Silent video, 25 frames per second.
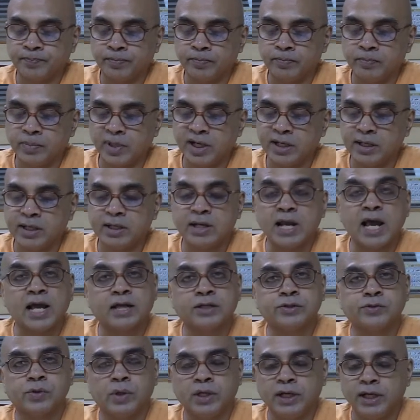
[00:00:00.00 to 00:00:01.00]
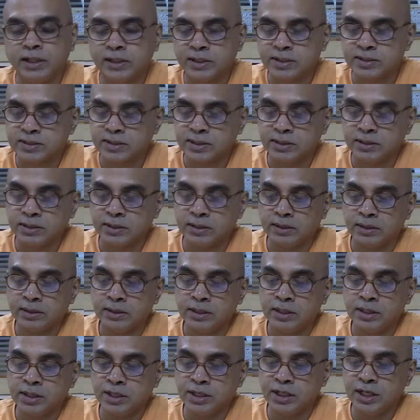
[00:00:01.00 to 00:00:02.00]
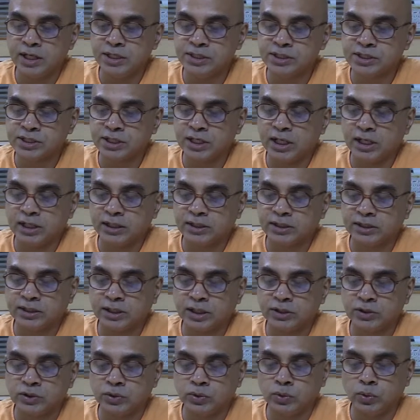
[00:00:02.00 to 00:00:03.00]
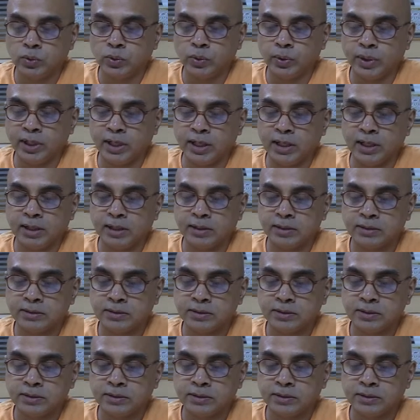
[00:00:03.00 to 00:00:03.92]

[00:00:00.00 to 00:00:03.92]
But it actually doesn't. Kincha tad dure.